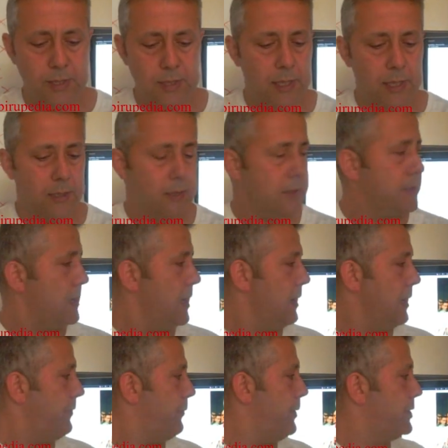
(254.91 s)
we see that
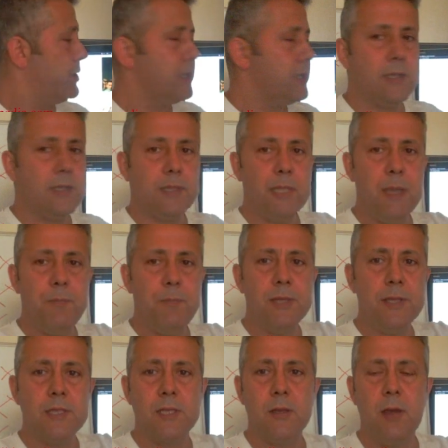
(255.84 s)
if we just
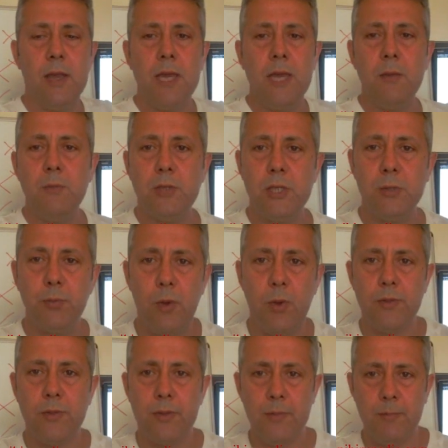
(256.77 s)
tip it slightly, which is
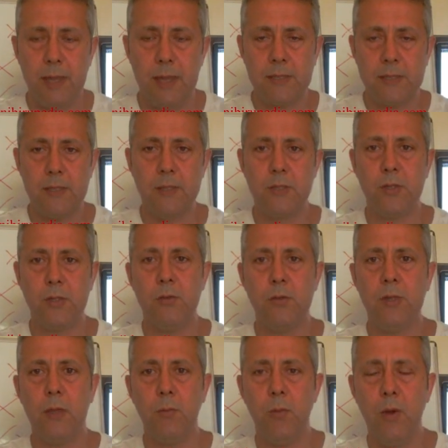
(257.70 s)
what the Masons
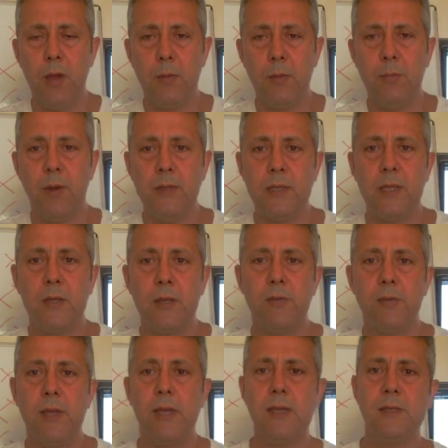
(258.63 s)
do, they work by
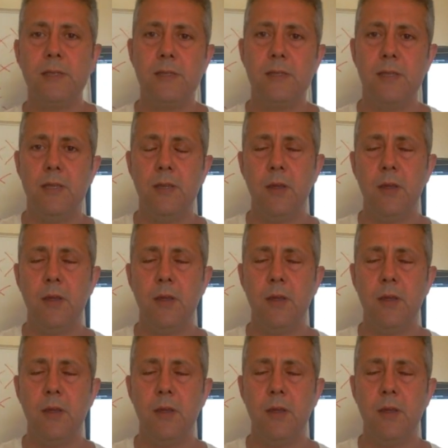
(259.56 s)
degrees.